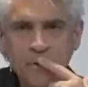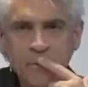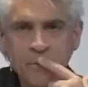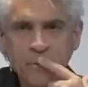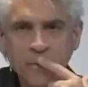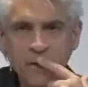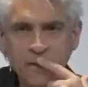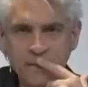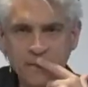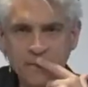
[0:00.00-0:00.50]
more
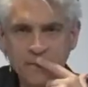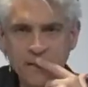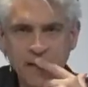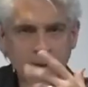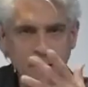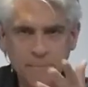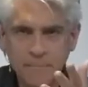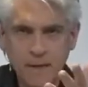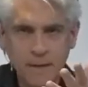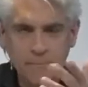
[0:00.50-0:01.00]
than
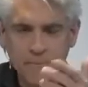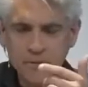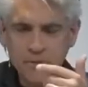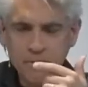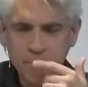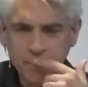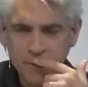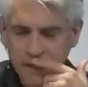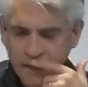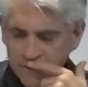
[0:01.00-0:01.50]
once.
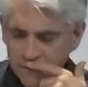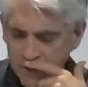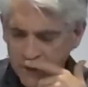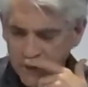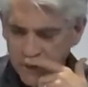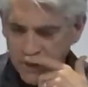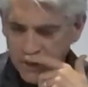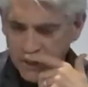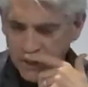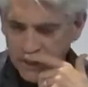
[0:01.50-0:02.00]
I'm assuming
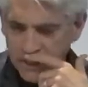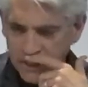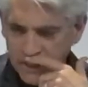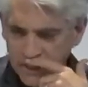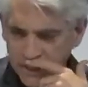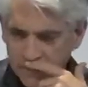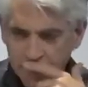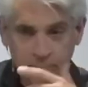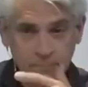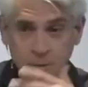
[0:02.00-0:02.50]
I've used
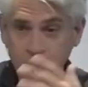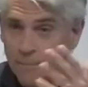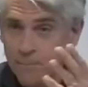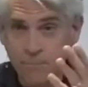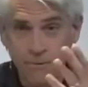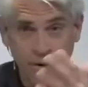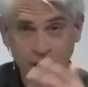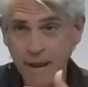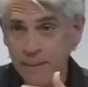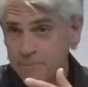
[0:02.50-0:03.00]

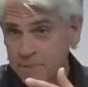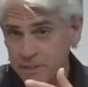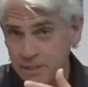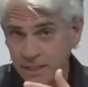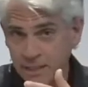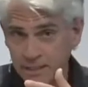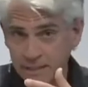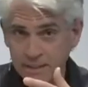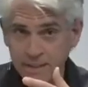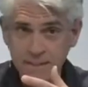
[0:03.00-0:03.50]
it
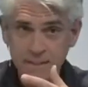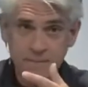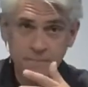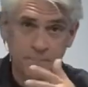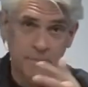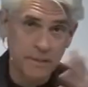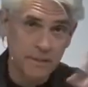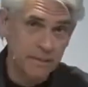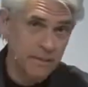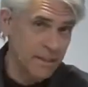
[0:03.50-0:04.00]
perhaps in
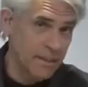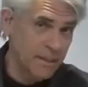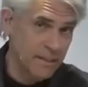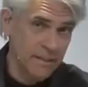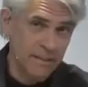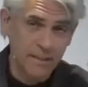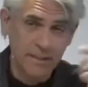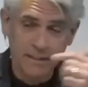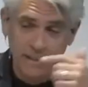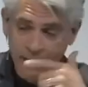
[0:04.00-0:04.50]
this
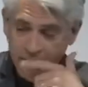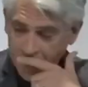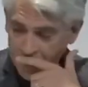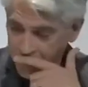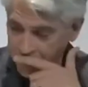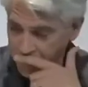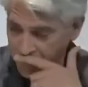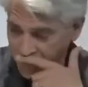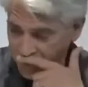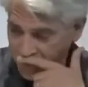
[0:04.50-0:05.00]
building and in
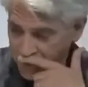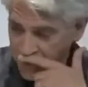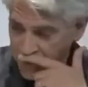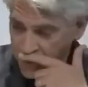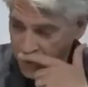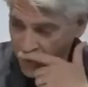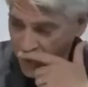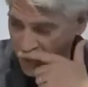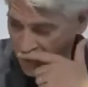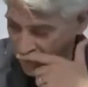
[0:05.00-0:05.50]
the Ada
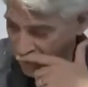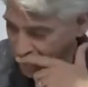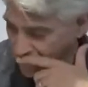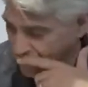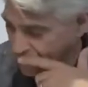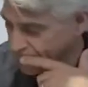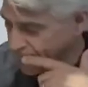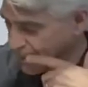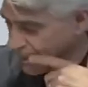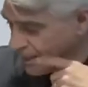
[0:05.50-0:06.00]
building as
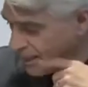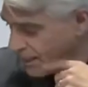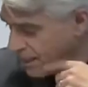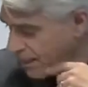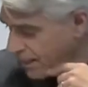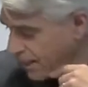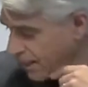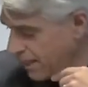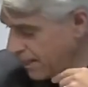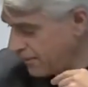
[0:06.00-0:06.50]
well.
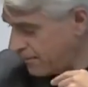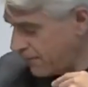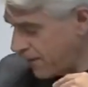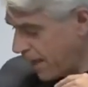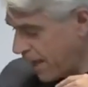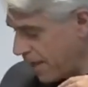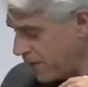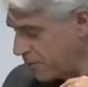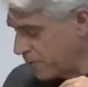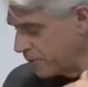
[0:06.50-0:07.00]

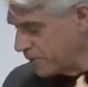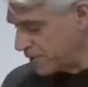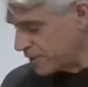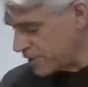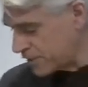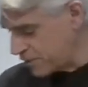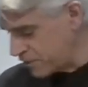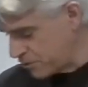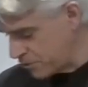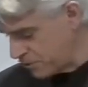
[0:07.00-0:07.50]
If I
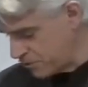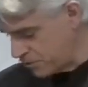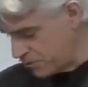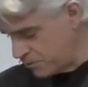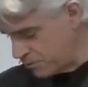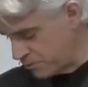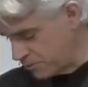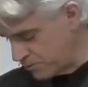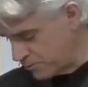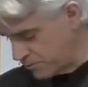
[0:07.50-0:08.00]
was
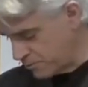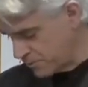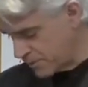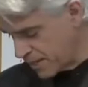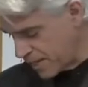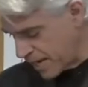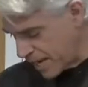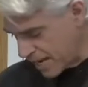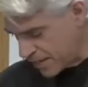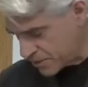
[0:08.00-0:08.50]
to
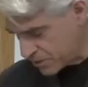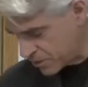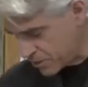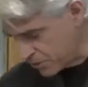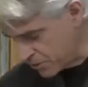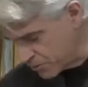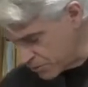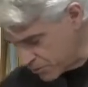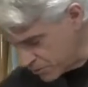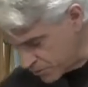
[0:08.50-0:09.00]

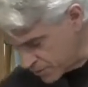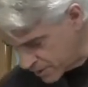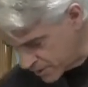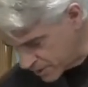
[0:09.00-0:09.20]
ask